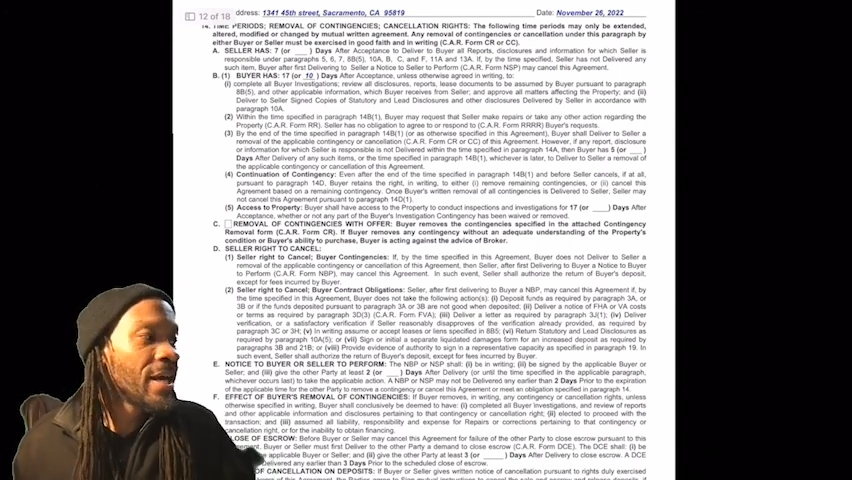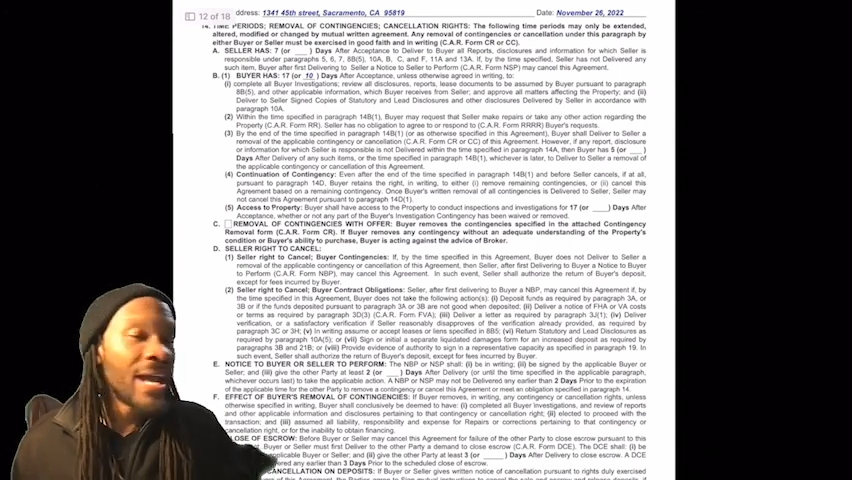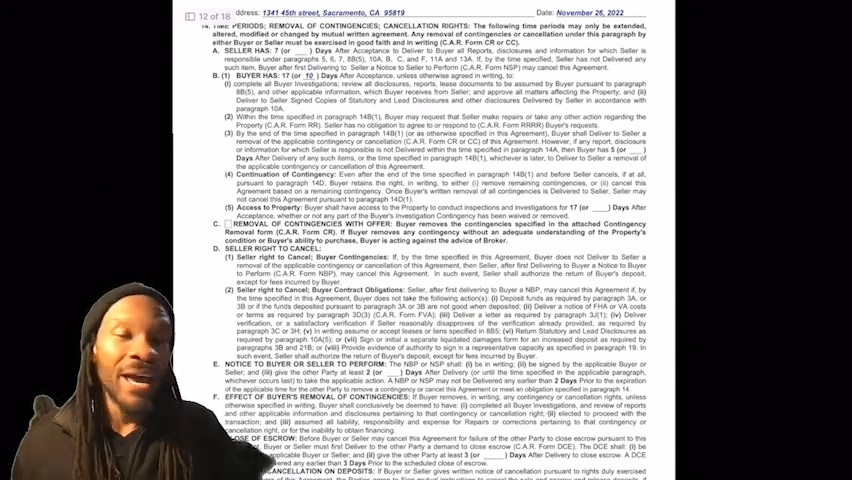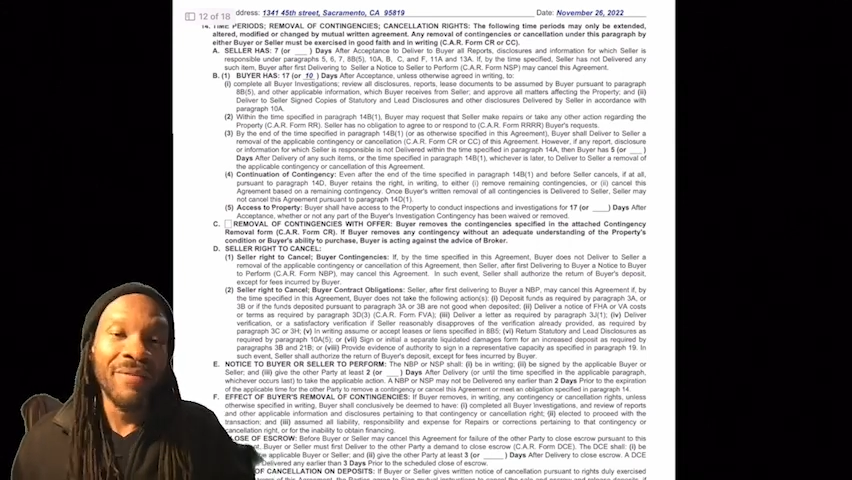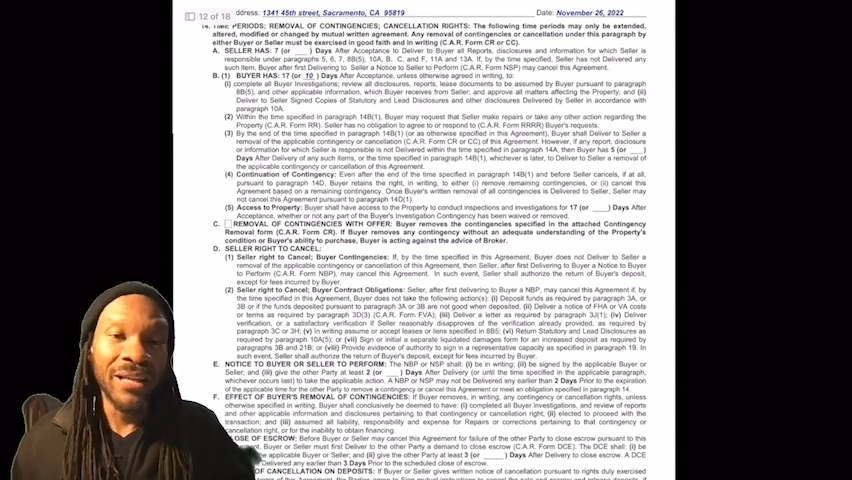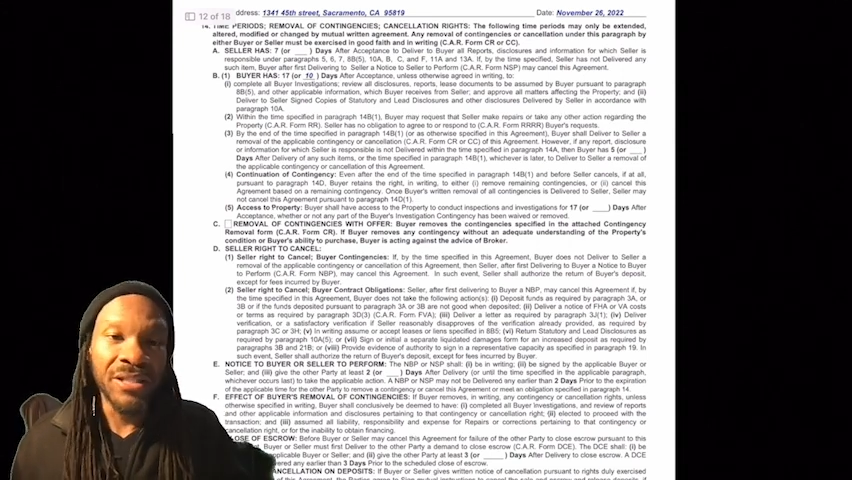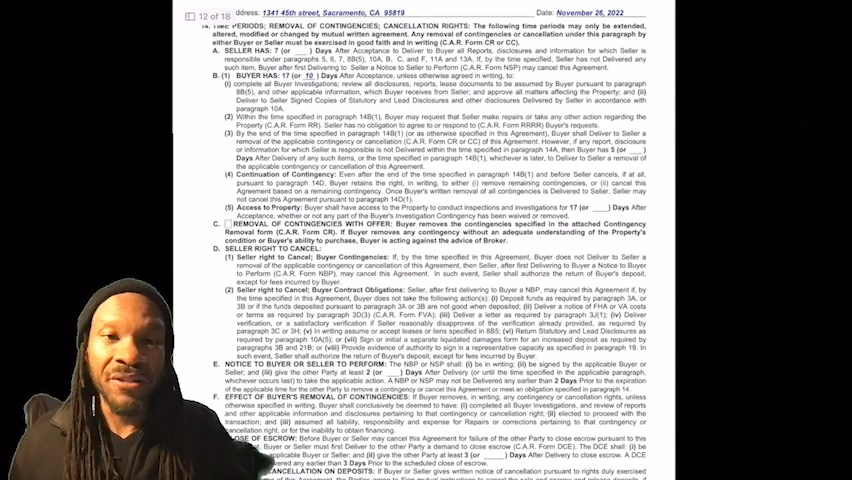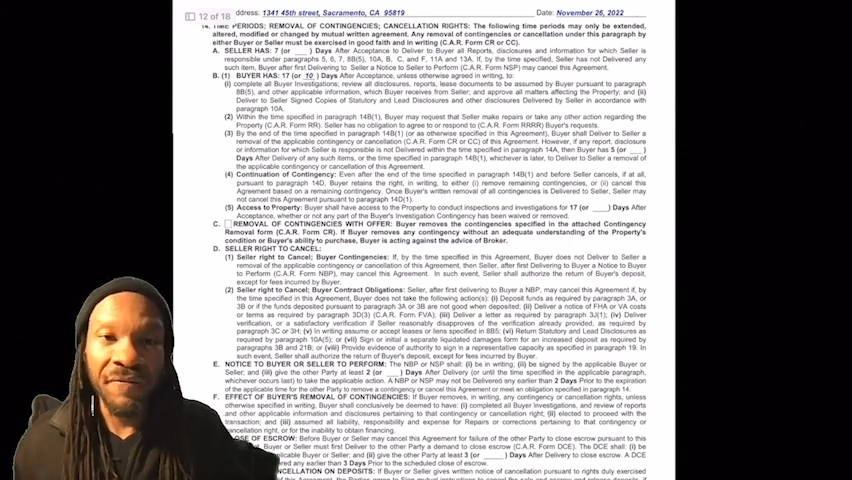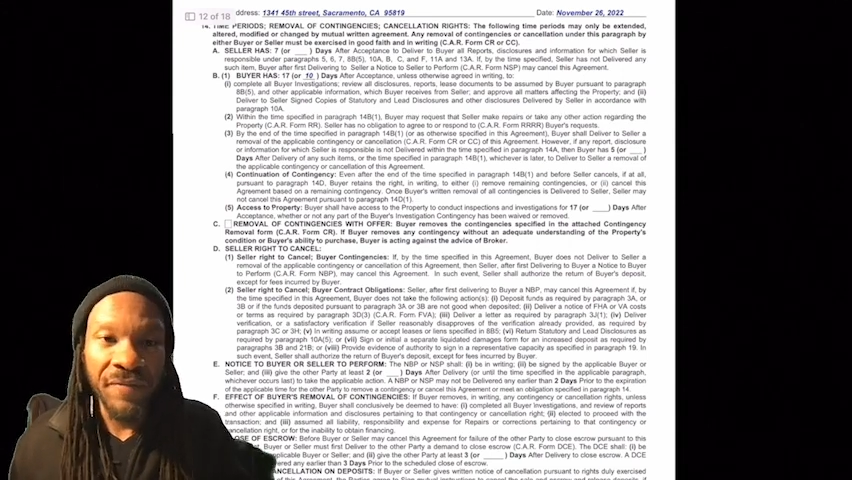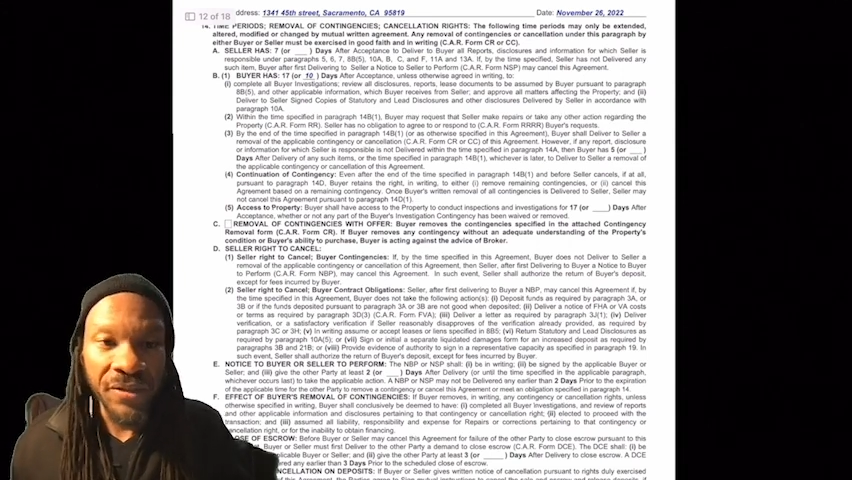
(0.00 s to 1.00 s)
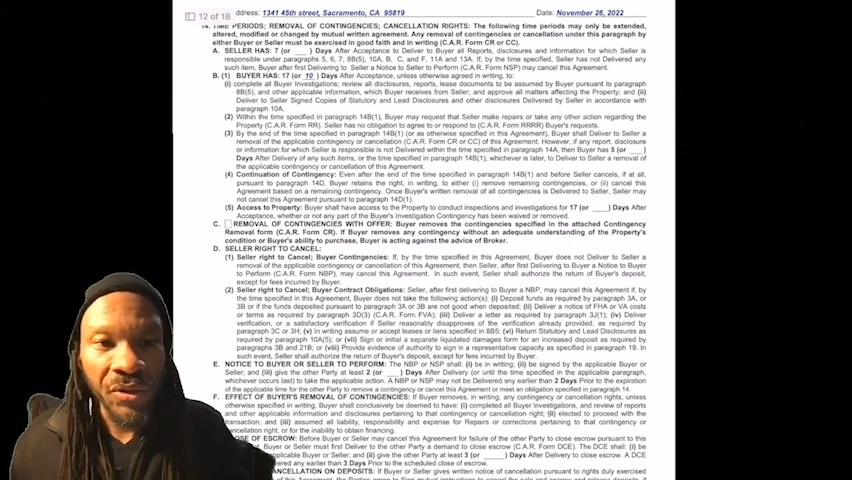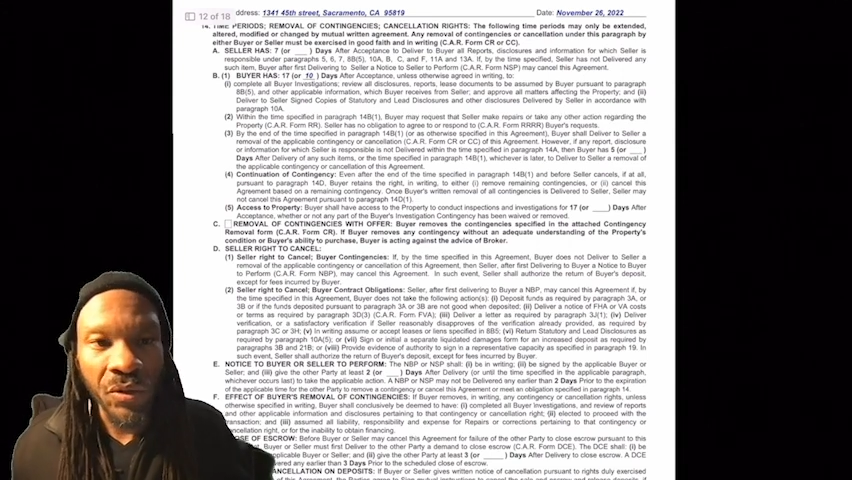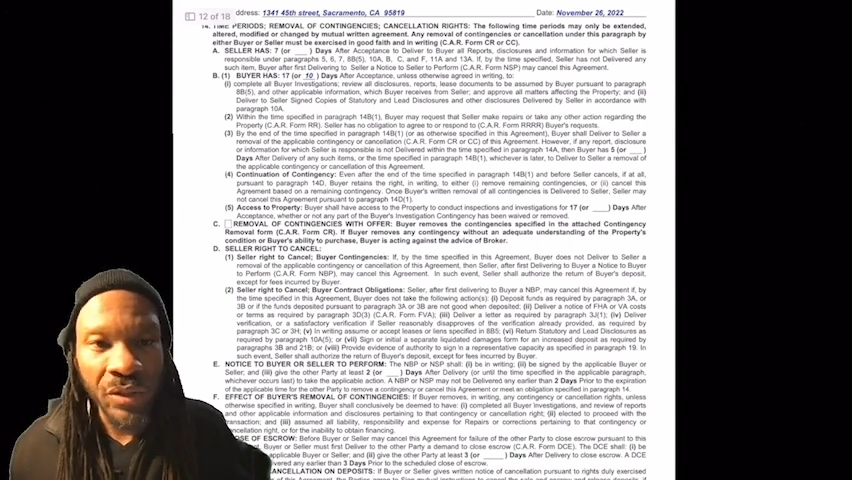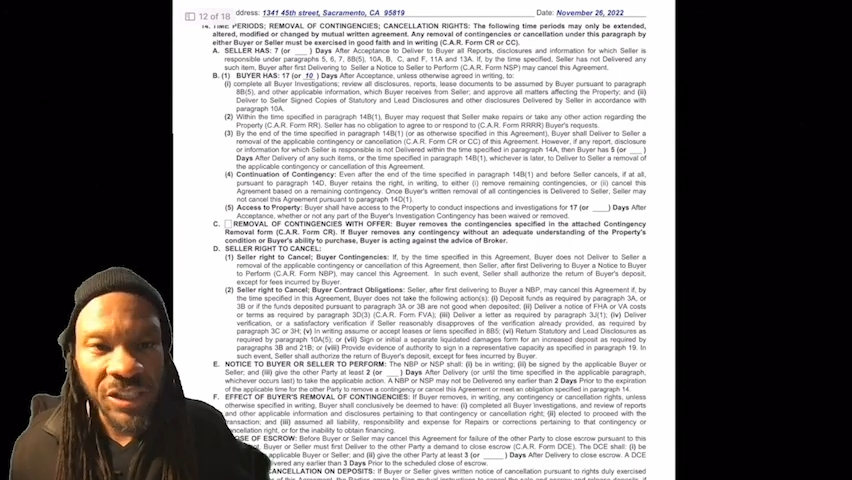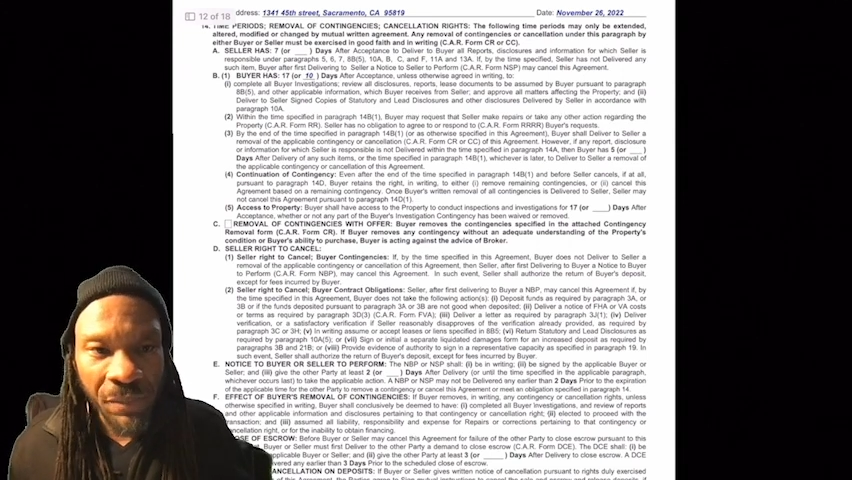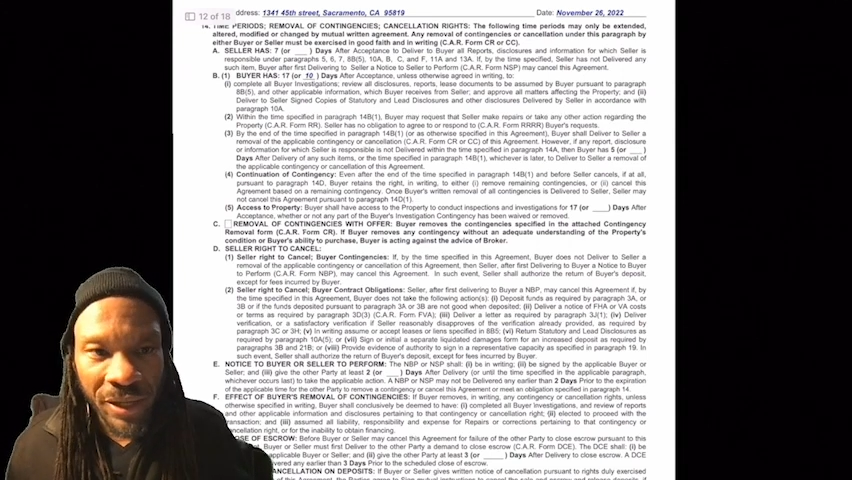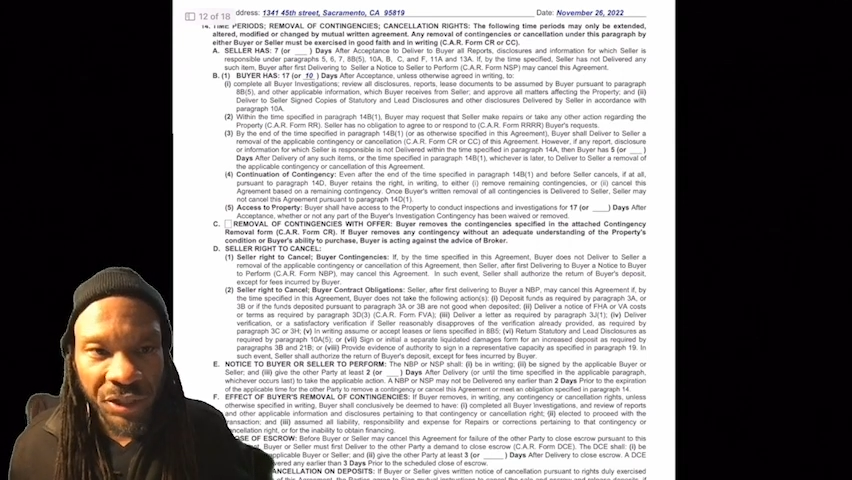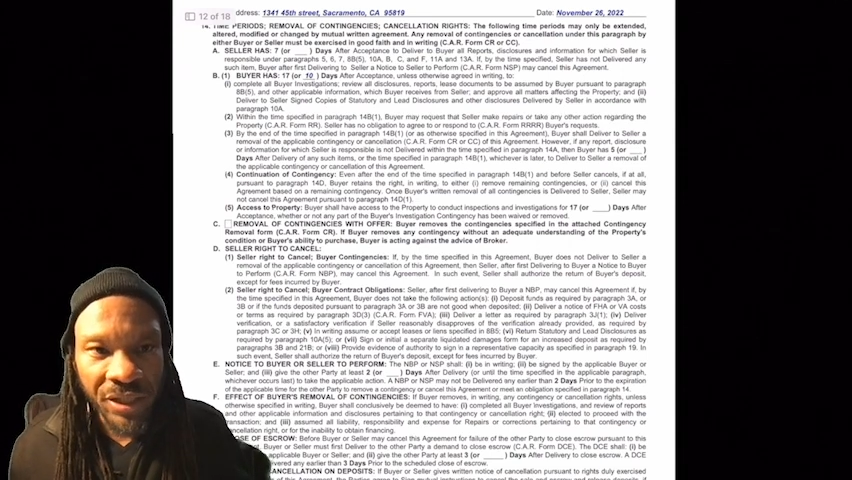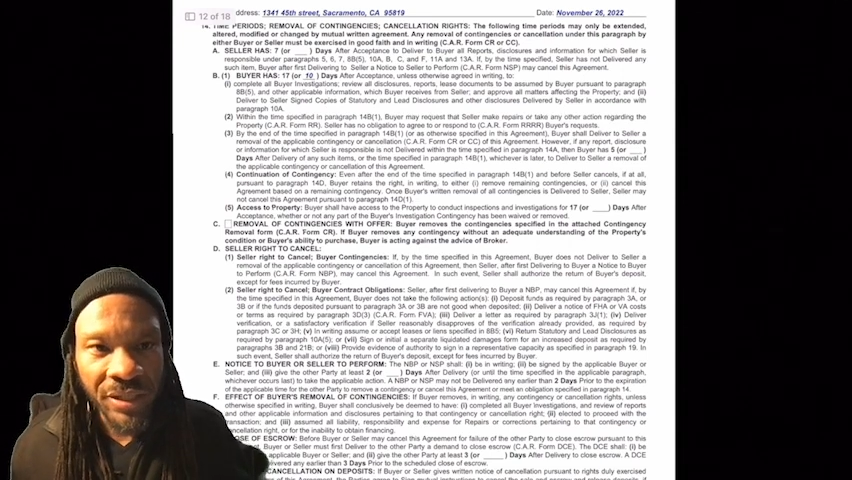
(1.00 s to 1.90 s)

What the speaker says: and that's the physical inspection.